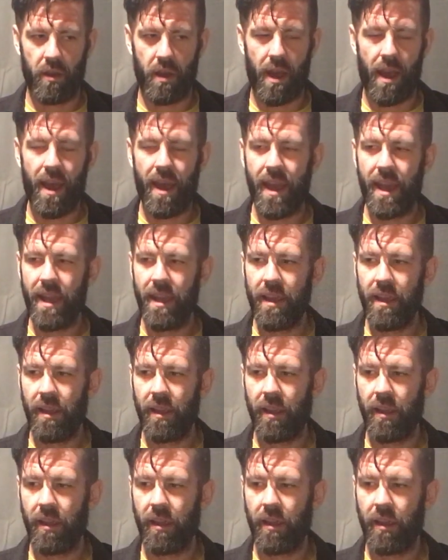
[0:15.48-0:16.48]
I
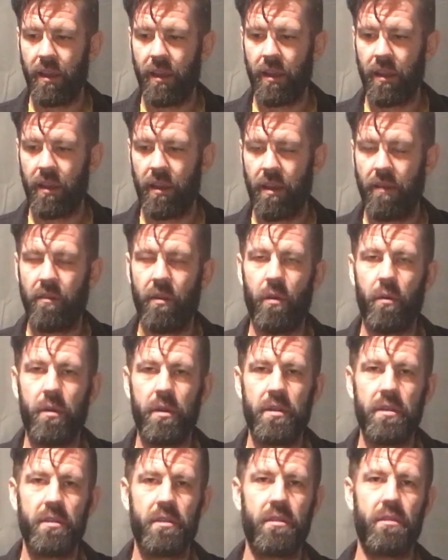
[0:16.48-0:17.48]
have
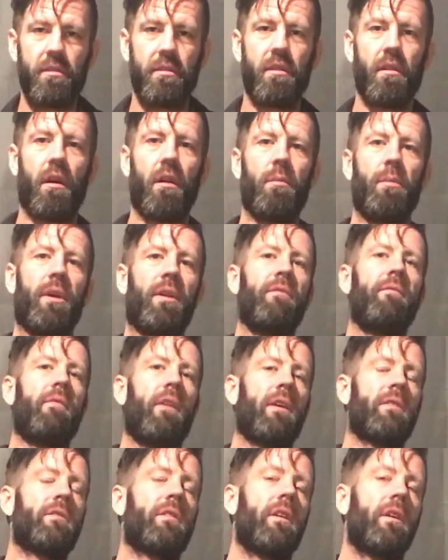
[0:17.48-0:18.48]
always thought about
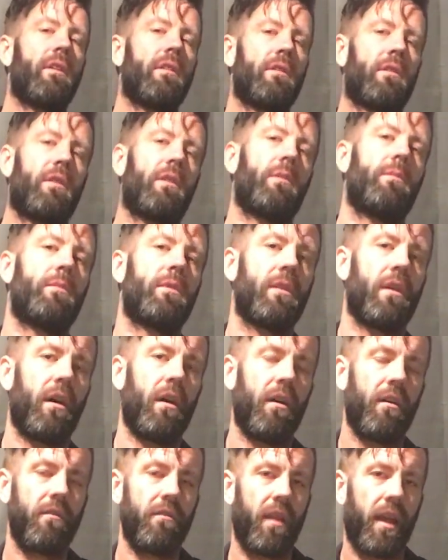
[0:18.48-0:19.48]
investing in terms
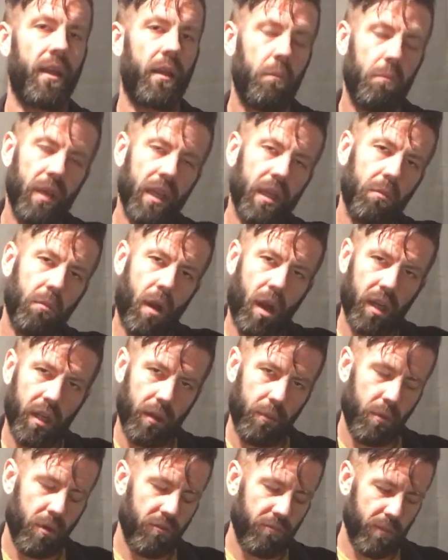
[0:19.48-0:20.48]
of like big
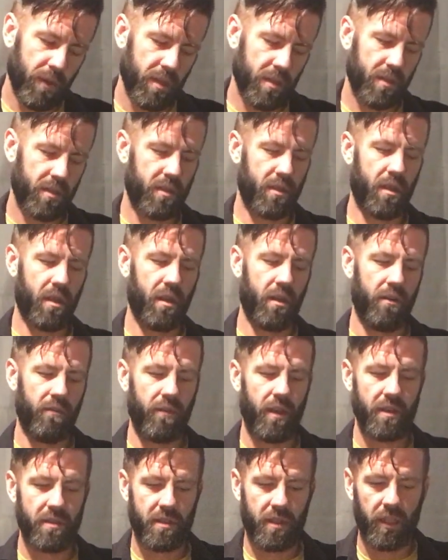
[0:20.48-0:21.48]
market movements and
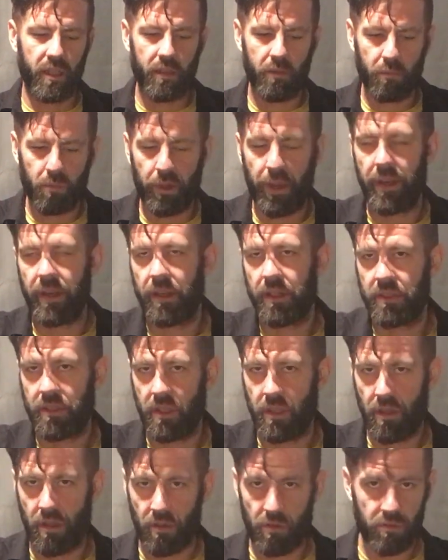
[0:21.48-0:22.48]
investing in players
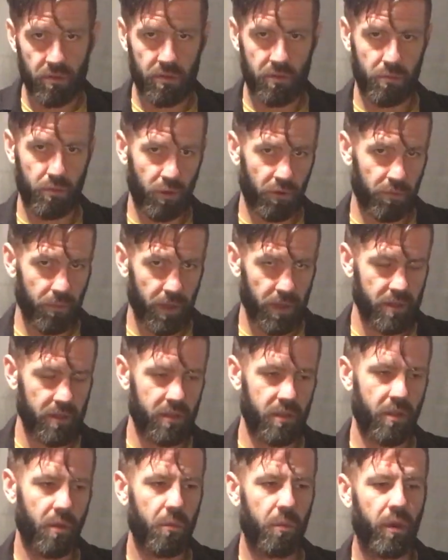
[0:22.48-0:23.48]
in those movements.
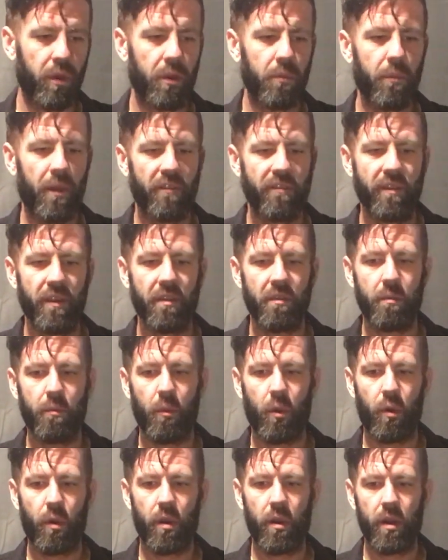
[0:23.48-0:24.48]
So putting my faith
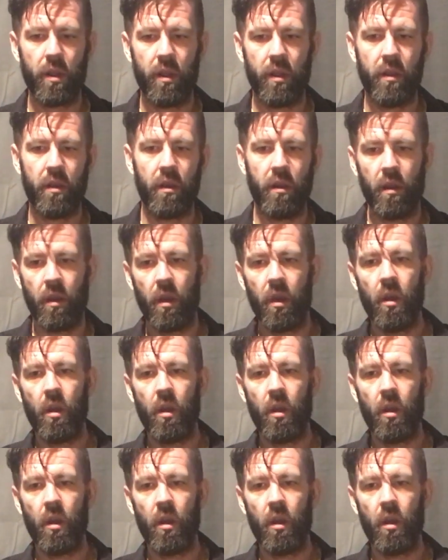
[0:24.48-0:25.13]
more in